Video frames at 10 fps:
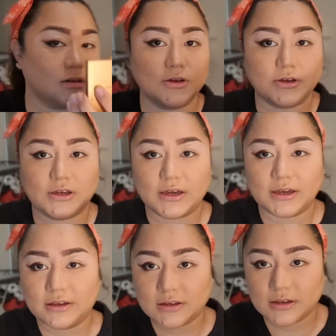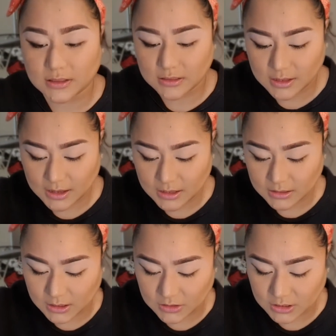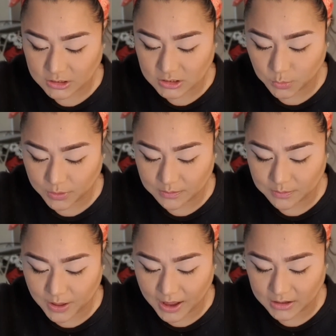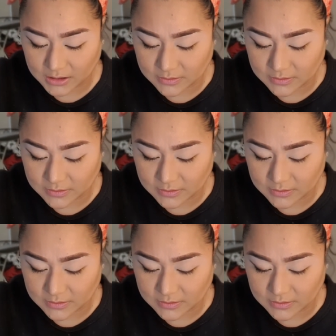Okay, and then I think she went back